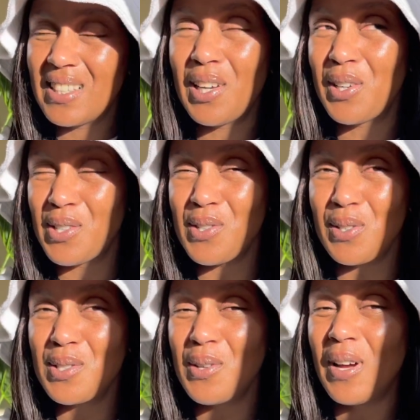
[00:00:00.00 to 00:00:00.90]
because
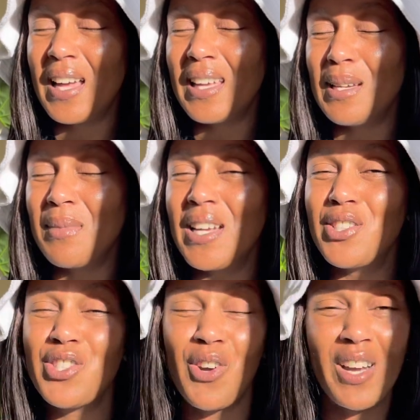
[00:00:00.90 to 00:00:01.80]
also I am
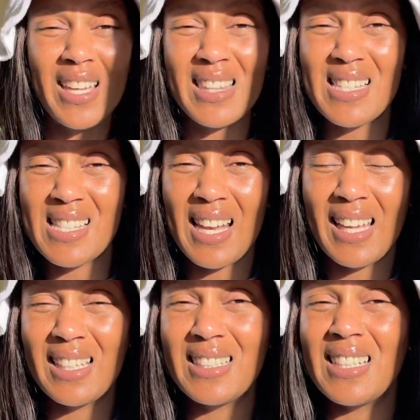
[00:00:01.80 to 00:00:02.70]
enjoying this
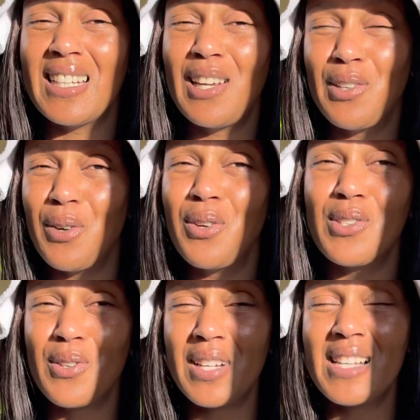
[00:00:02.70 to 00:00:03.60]
light and I know
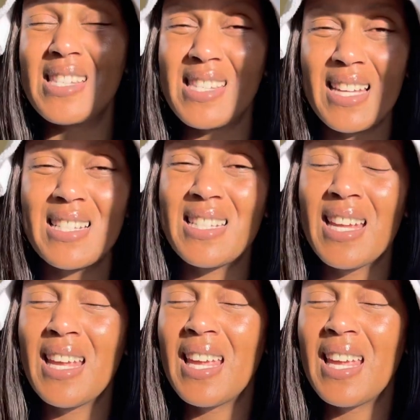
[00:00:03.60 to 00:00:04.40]
it's gonna set